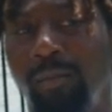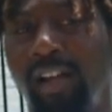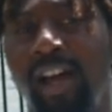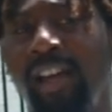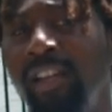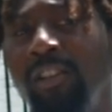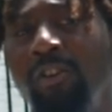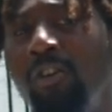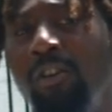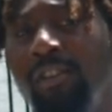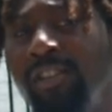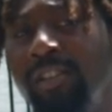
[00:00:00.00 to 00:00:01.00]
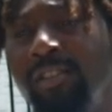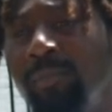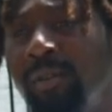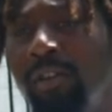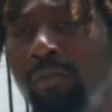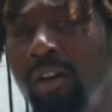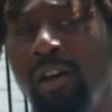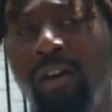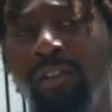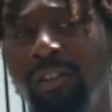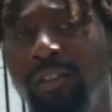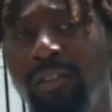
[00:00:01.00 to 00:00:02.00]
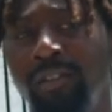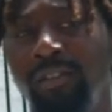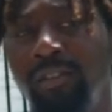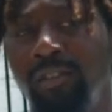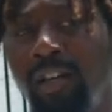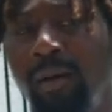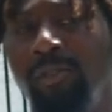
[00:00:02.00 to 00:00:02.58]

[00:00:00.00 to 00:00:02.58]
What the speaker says: But I ain't going just to be around, nigga.